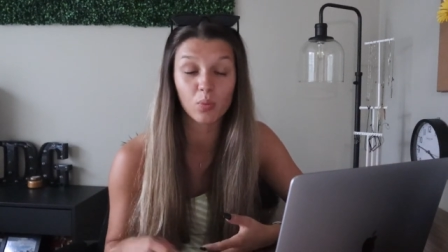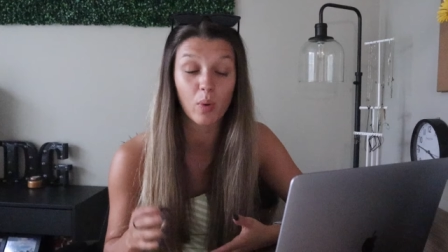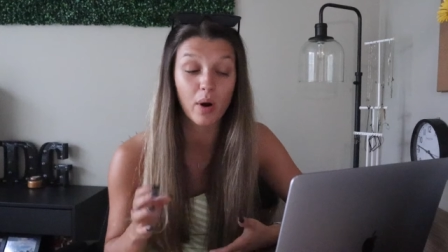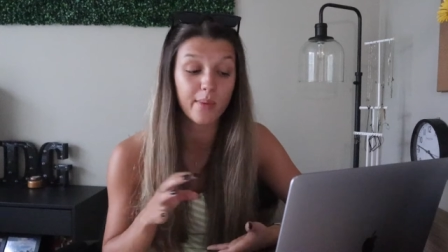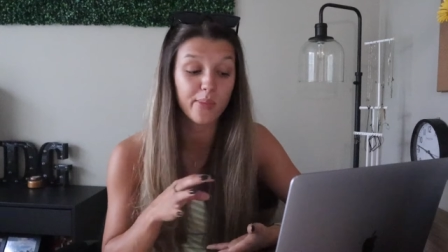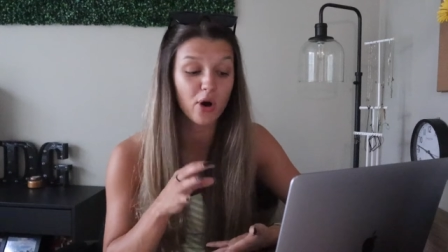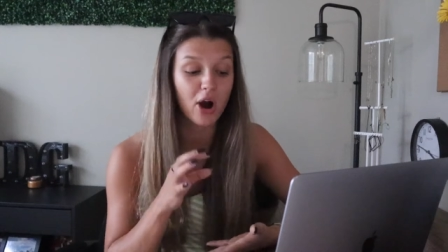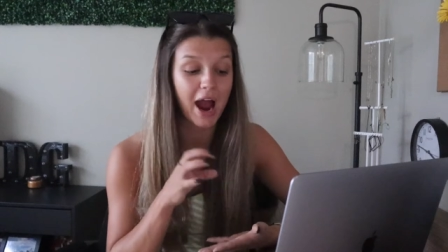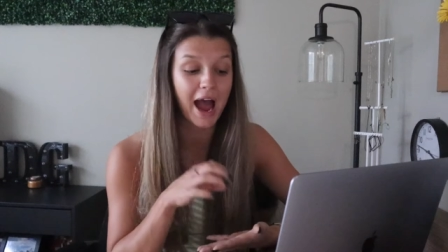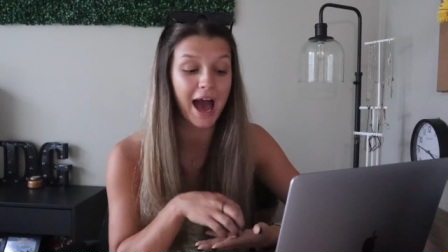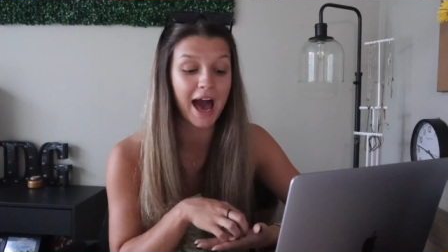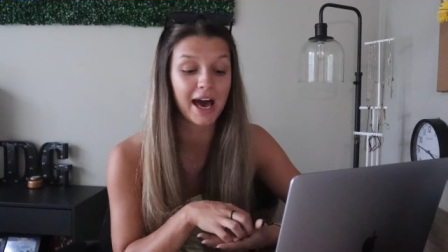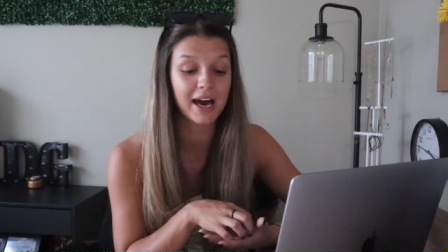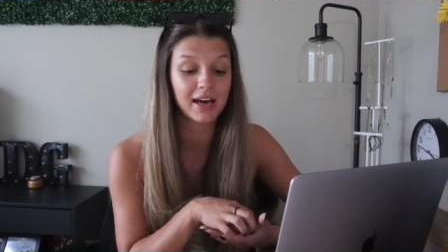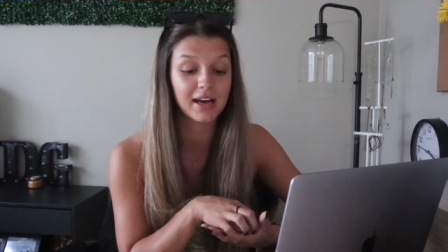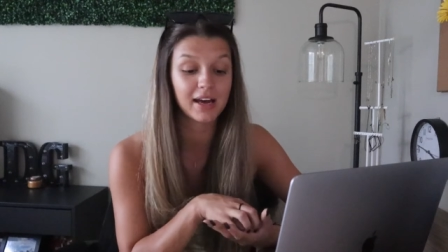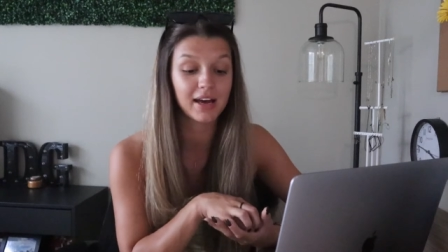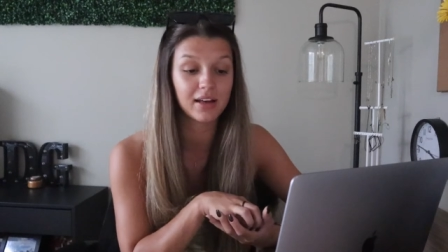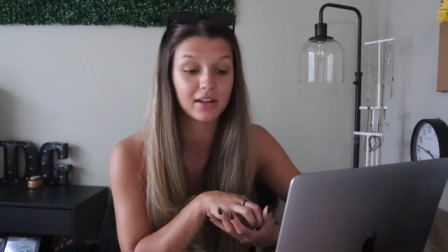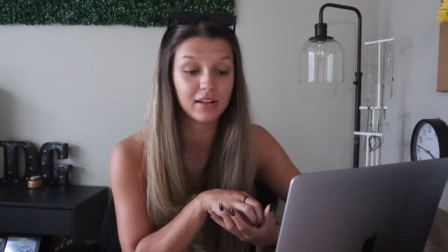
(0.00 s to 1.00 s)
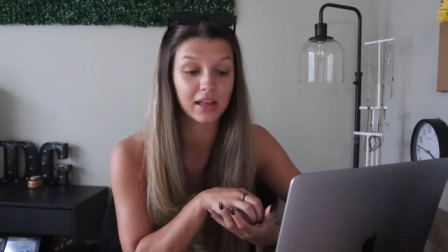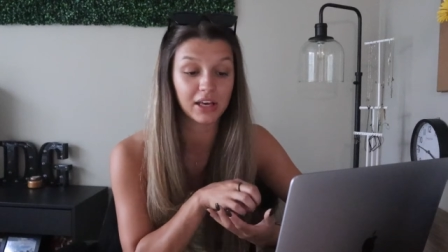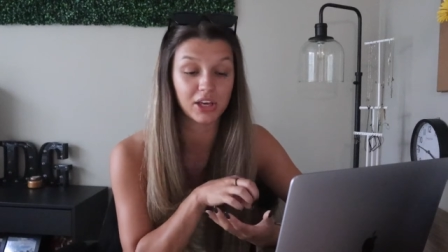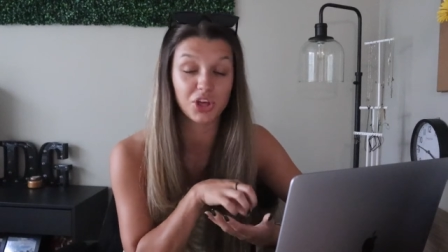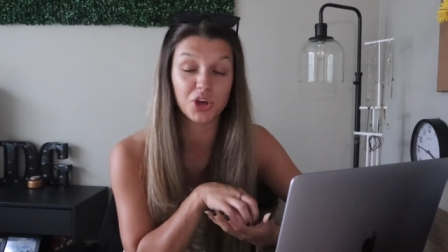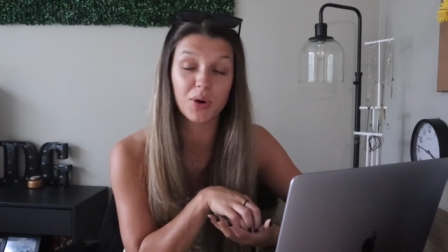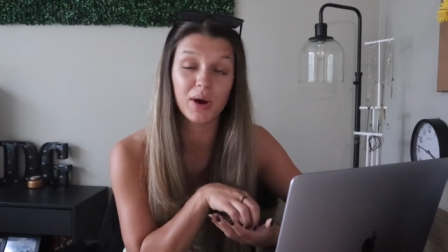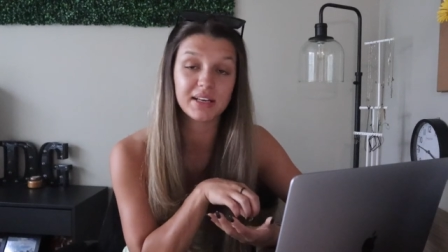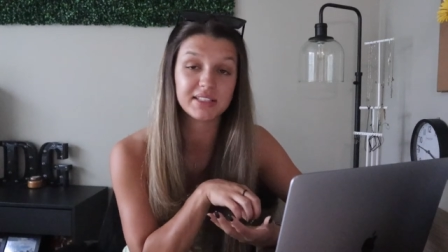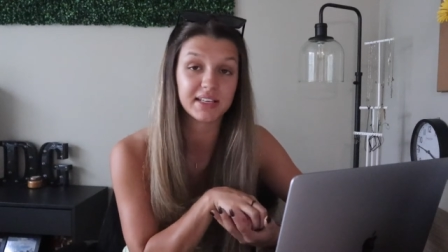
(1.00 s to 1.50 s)
Where we're at,
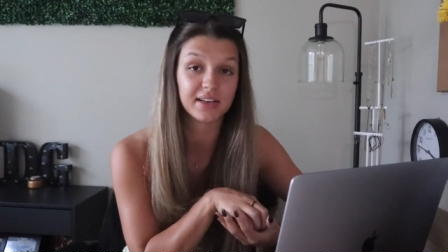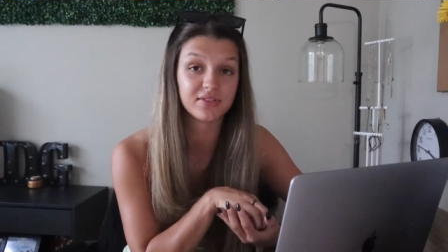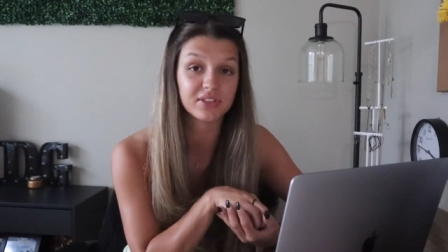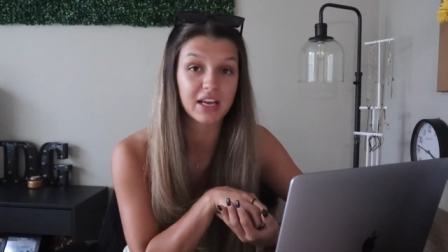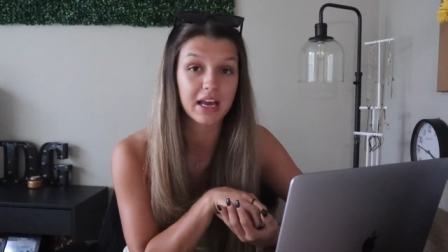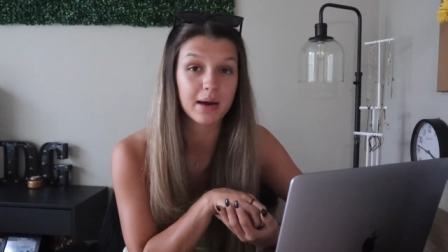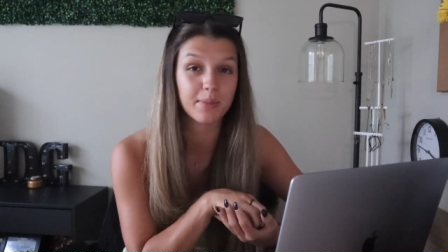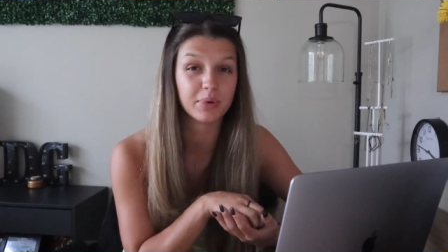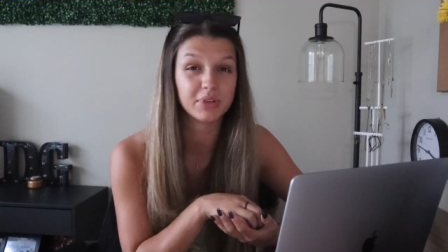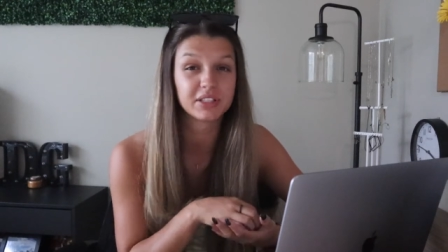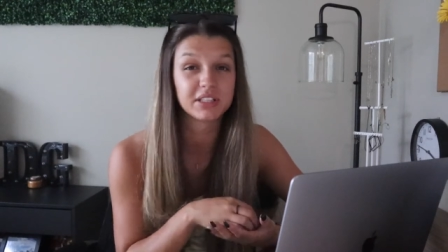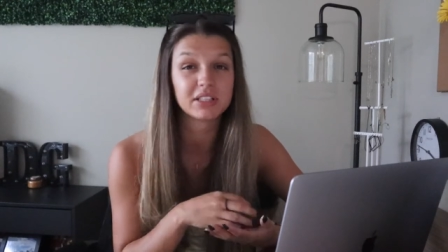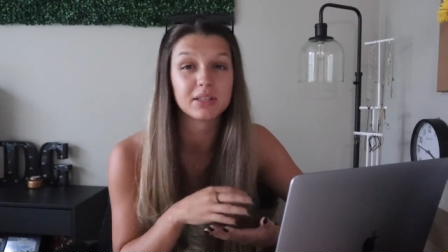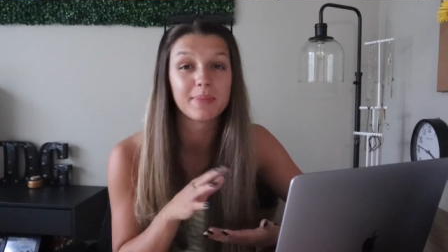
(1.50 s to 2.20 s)
like USF's campus